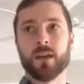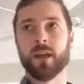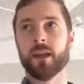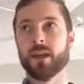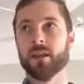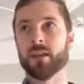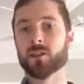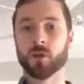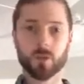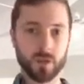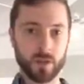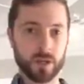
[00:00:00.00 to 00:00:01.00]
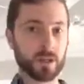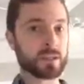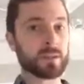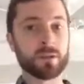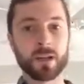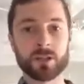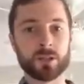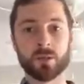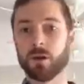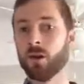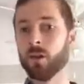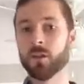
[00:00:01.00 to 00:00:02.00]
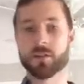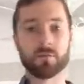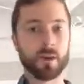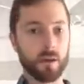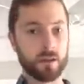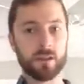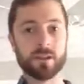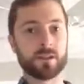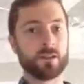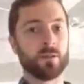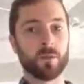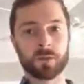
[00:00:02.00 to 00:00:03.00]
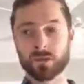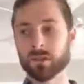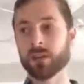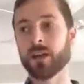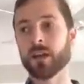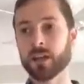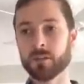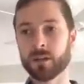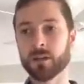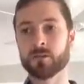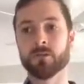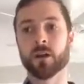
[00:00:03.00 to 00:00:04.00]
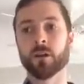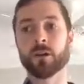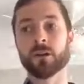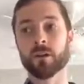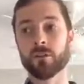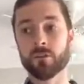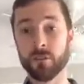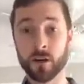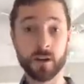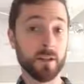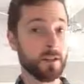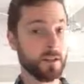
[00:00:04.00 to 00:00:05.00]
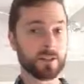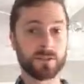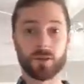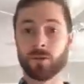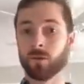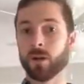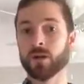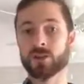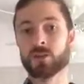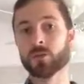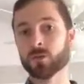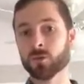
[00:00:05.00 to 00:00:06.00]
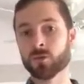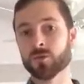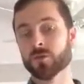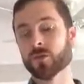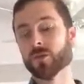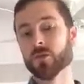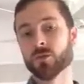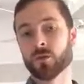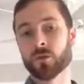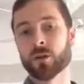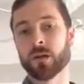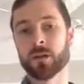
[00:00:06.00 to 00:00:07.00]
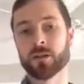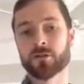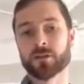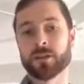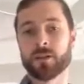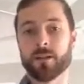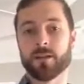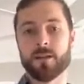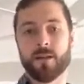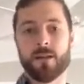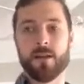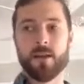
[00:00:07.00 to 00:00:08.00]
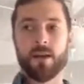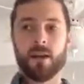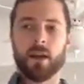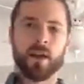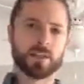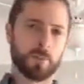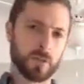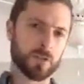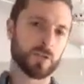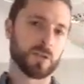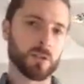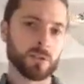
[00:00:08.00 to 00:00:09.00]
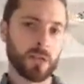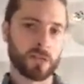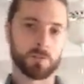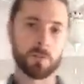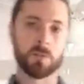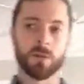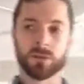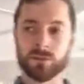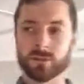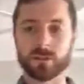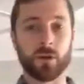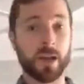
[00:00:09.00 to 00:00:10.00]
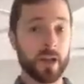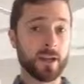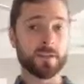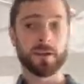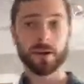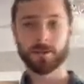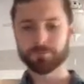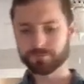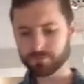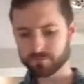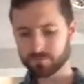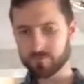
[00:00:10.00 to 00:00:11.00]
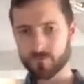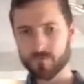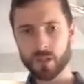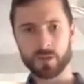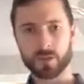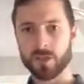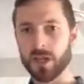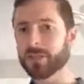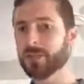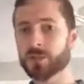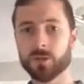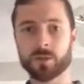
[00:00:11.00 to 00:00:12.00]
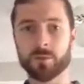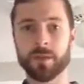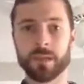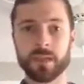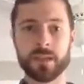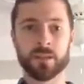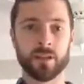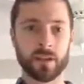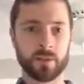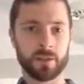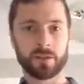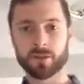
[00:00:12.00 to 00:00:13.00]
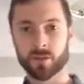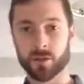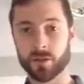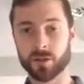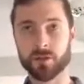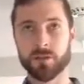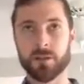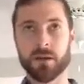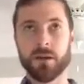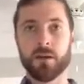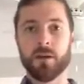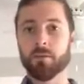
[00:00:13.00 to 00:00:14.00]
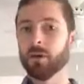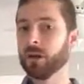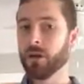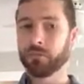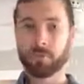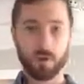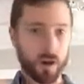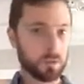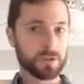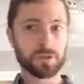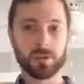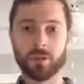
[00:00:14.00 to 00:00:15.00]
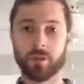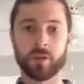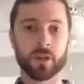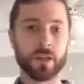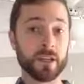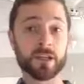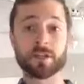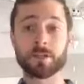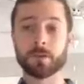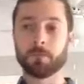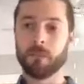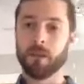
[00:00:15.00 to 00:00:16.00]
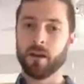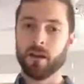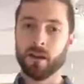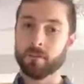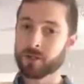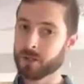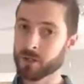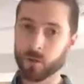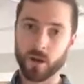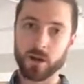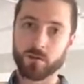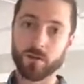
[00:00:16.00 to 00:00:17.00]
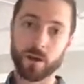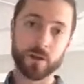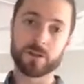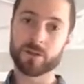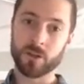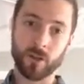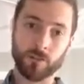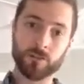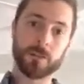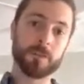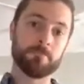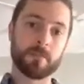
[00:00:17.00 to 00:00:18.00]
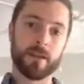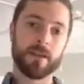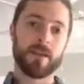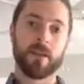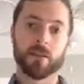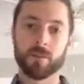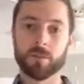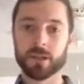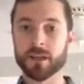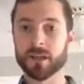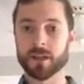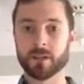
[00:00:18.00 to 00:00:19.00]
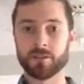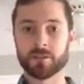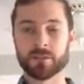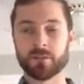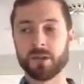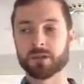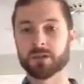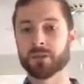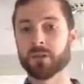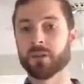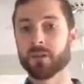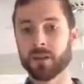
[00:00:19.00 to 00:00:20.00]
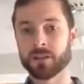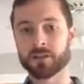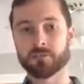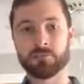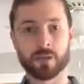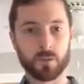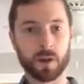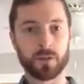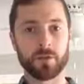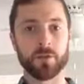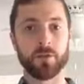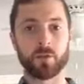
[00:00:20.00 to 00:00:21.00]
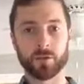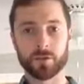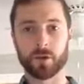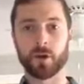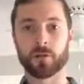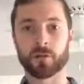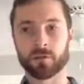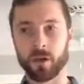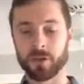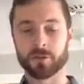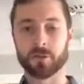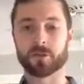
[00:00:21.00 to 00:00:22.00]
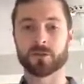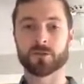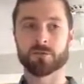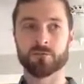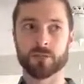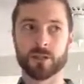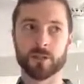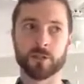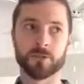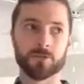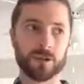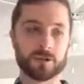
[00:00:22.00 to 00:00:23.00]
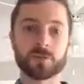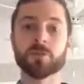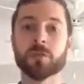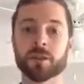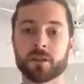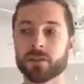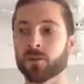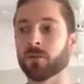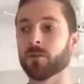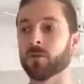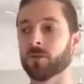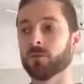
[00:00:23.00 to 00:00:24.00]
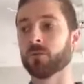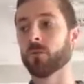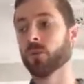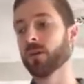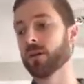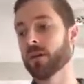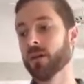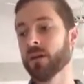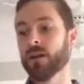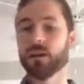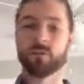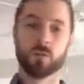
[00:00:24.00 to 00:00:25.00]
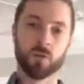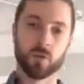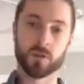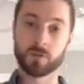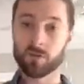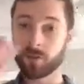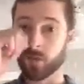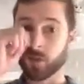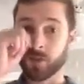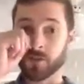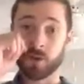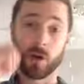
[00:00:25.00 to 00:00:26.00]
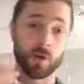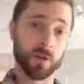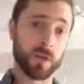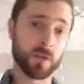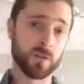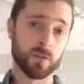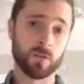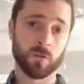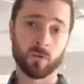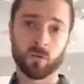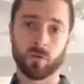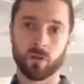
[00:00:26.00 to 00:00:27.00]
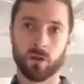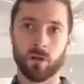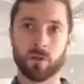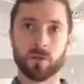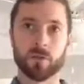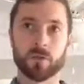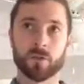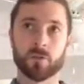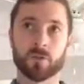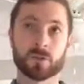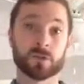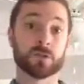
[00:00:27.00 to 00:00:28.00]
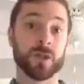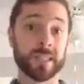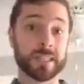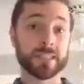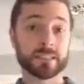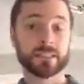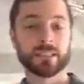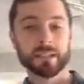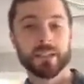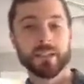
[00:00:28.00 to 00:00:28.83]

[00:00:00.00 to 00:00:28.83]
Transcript: and don't let it intimidate you at all. It's very easy once you get the hang of it. It's very fun. It's a great tool to learn how to understand, especially the New Testament epistles. So hang in there. There's a lot to do at the beginning, a lot of things to learn, but I promise you it will easier. I'm going to grade very softly at the beginning of the semester, and then as midway through, I'll start, assuming that you have learned more and more as we've gone on. So I'll grade a little more with a little more strictness.